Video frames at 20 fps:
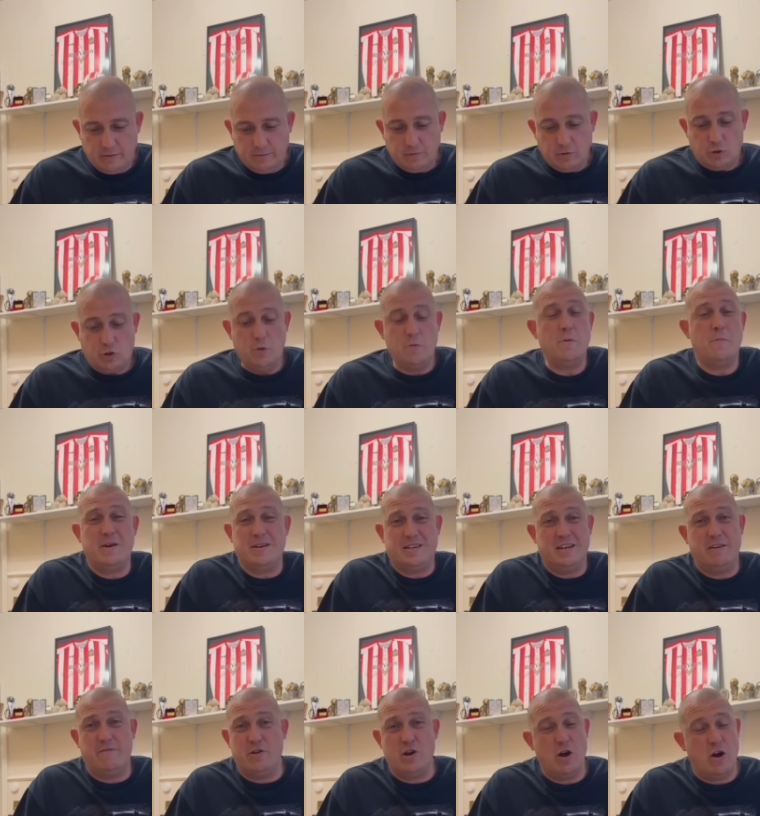Some of them I
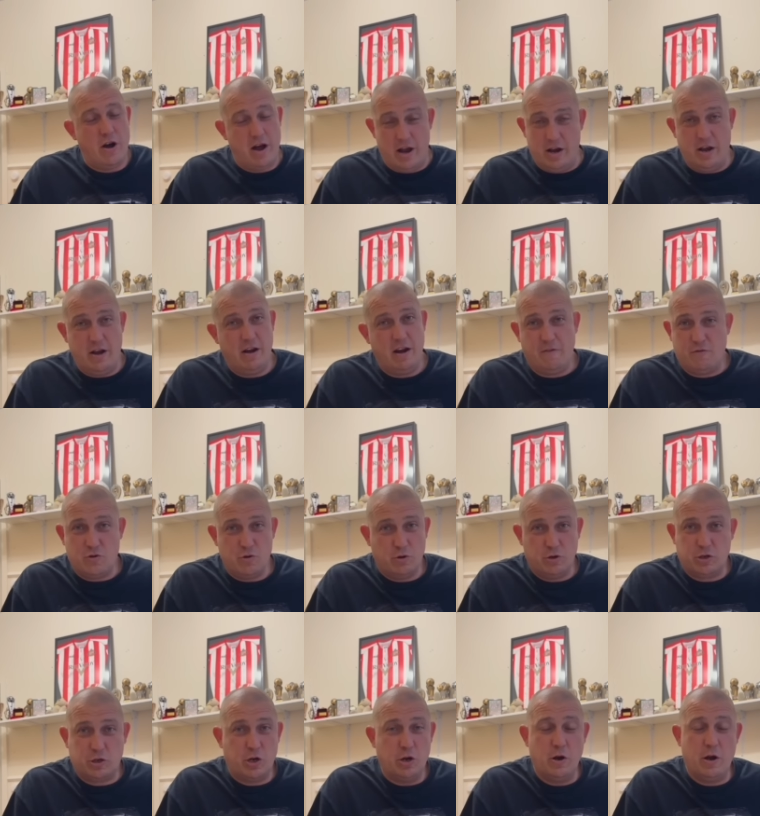didn't even know, and you'll have to
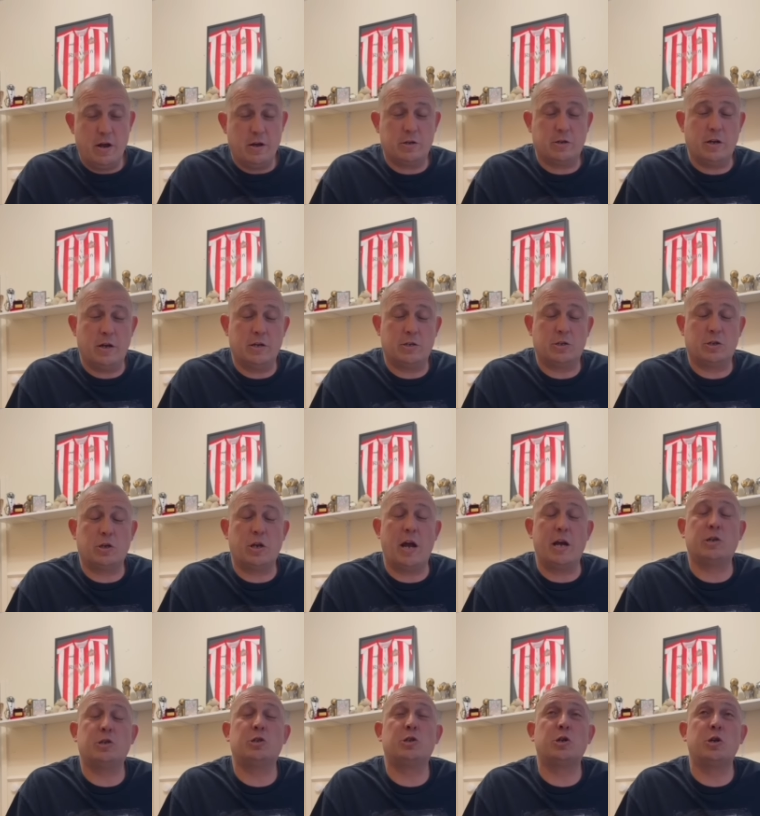
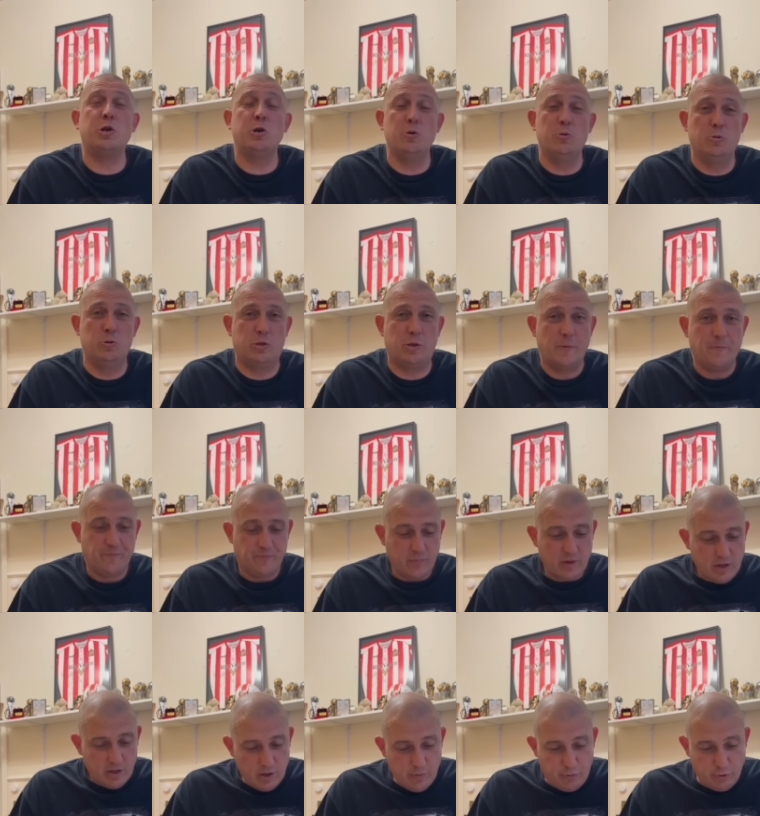excuse
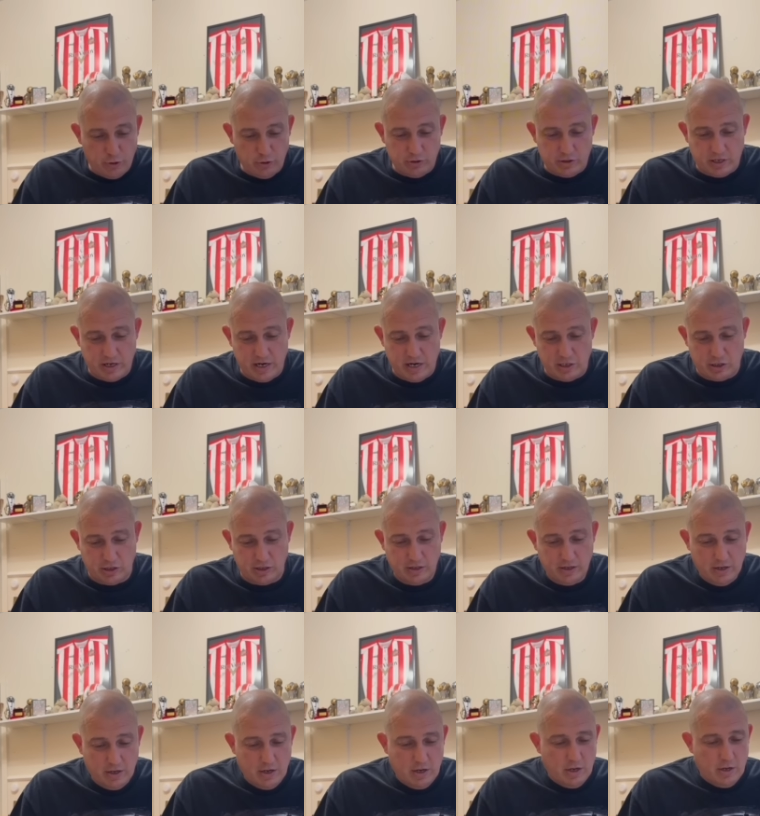the pronunciation.
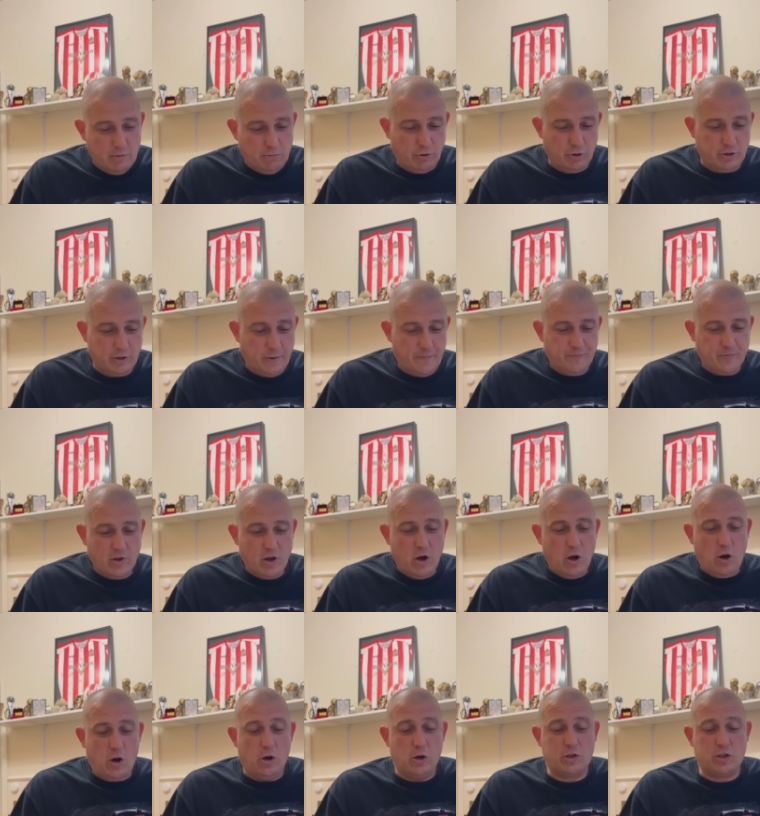But
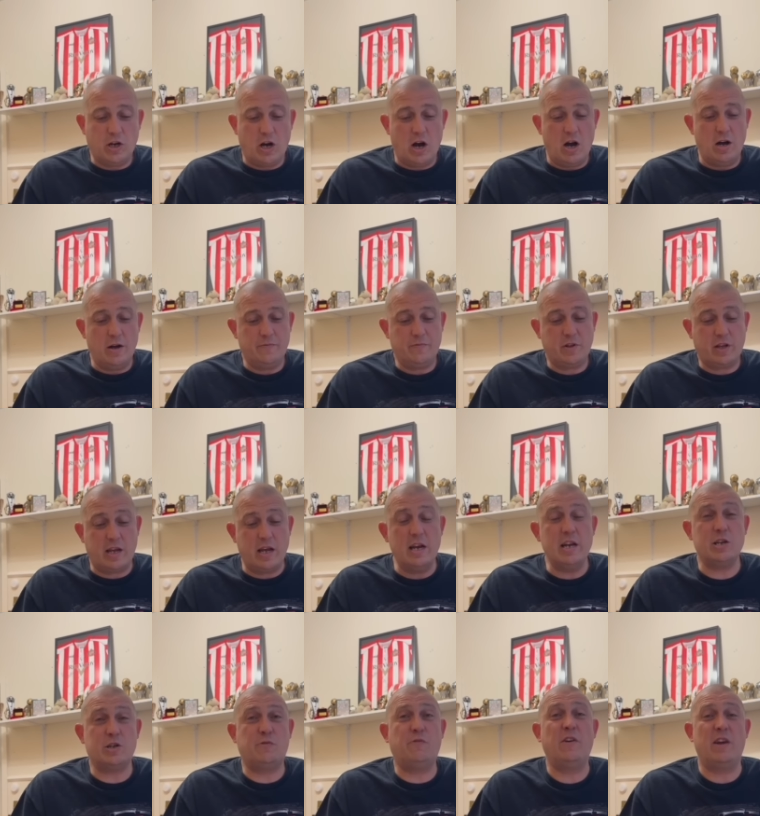Otar
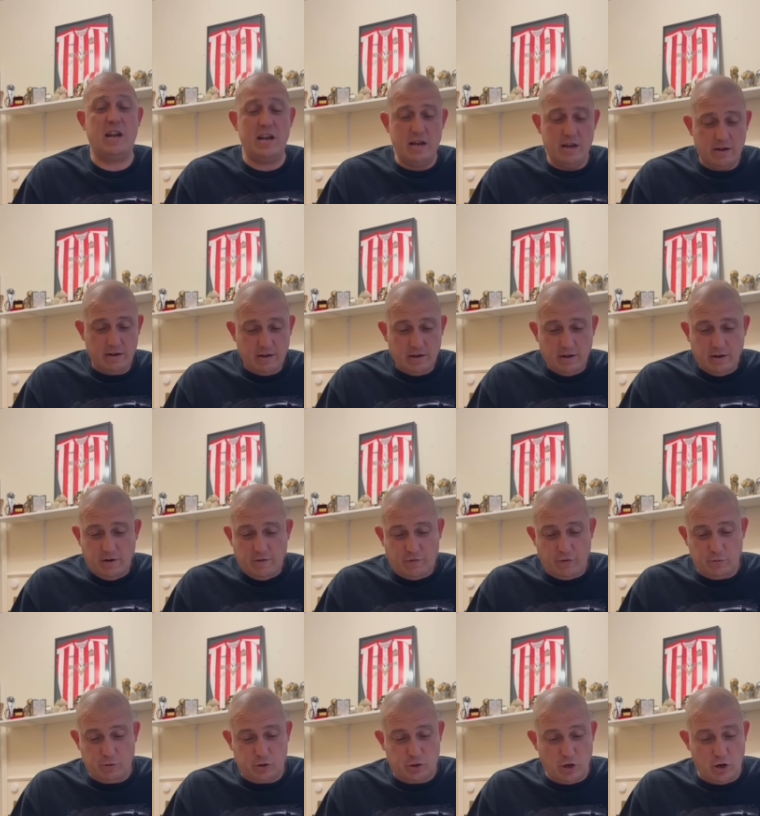Kilishvili
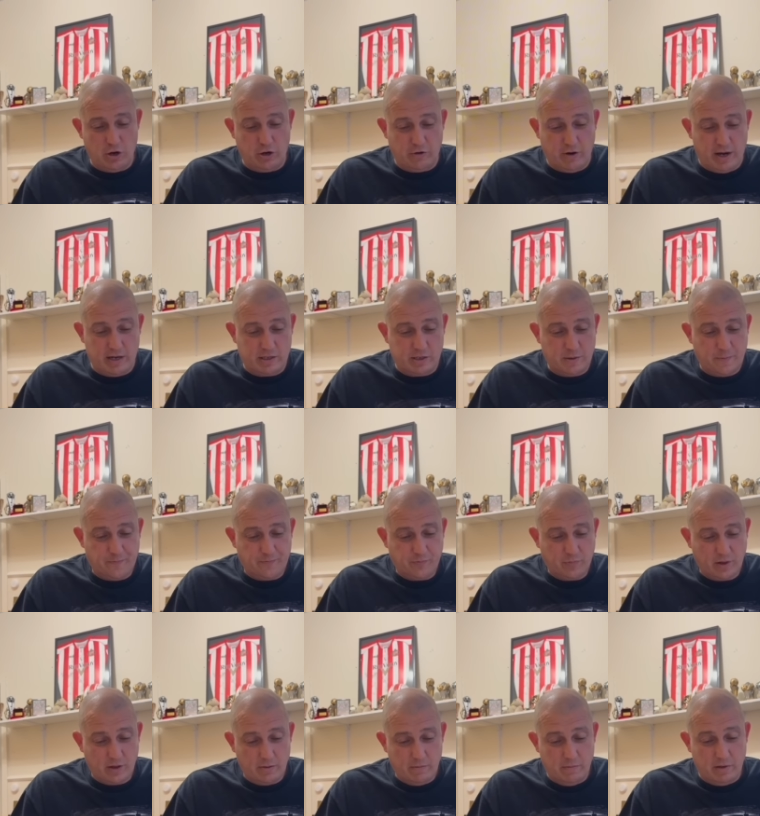from Sturm Graz,
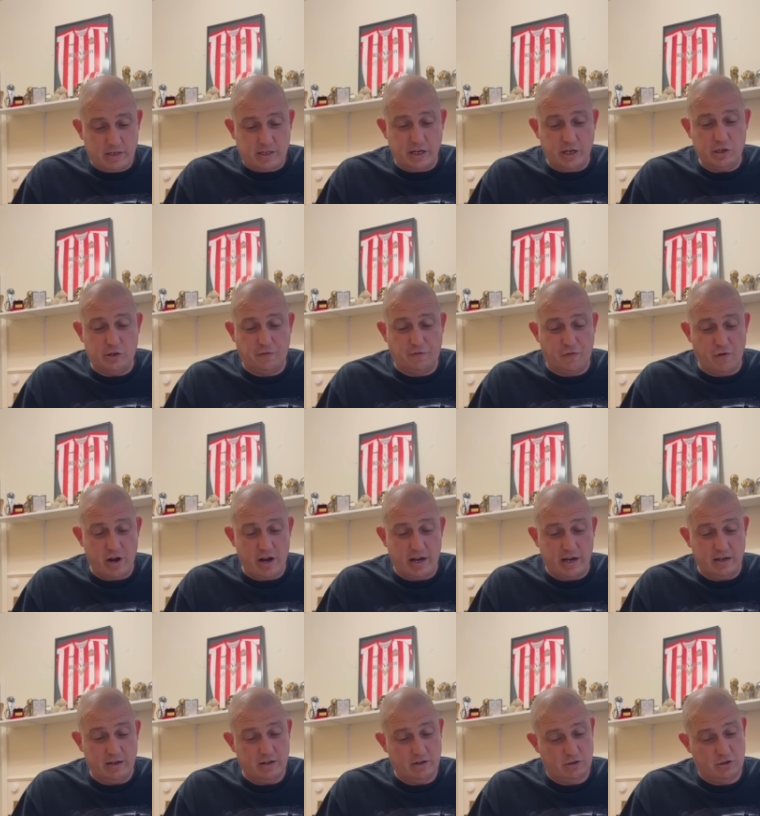Matija
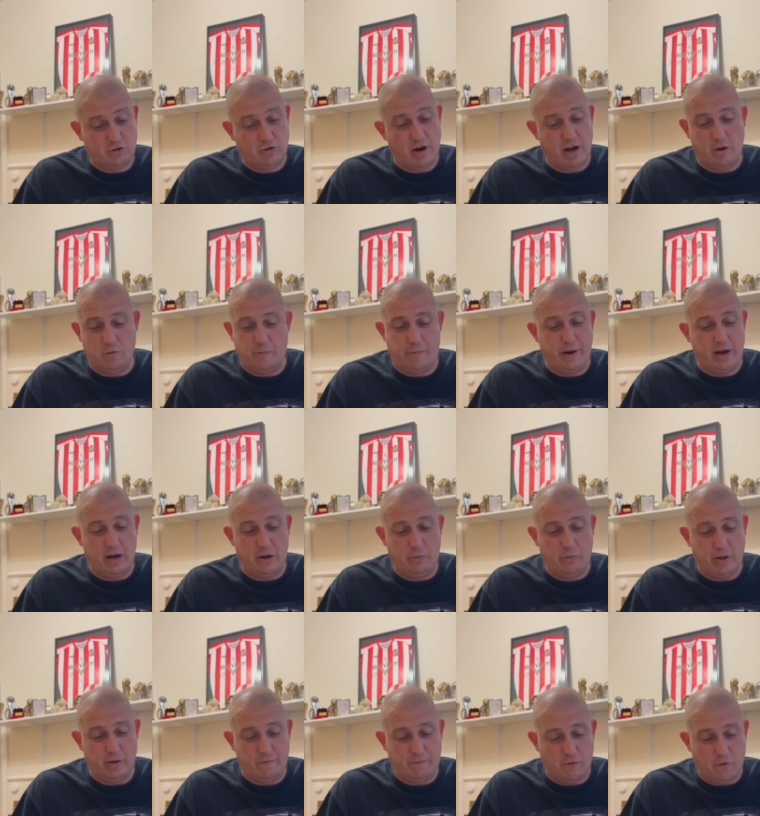Freegan, striker, we've been linked
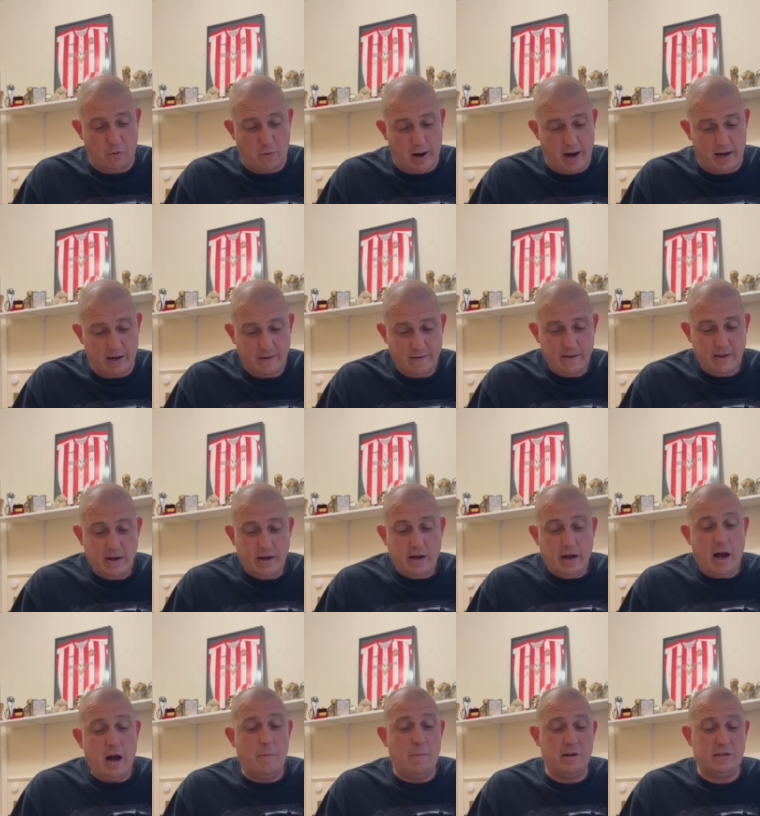with him for a while.
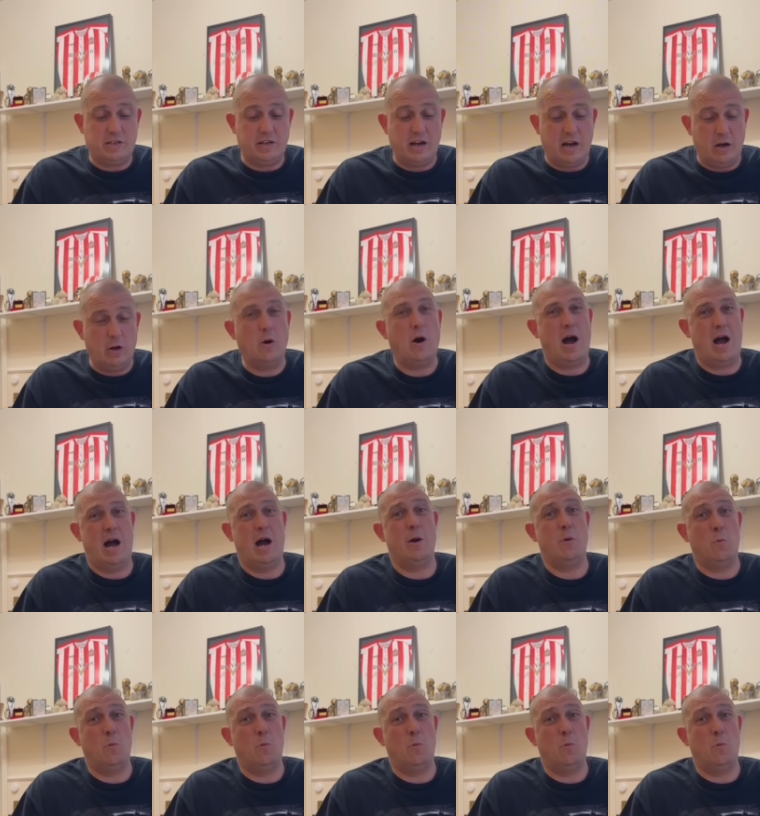Amad Diallo, I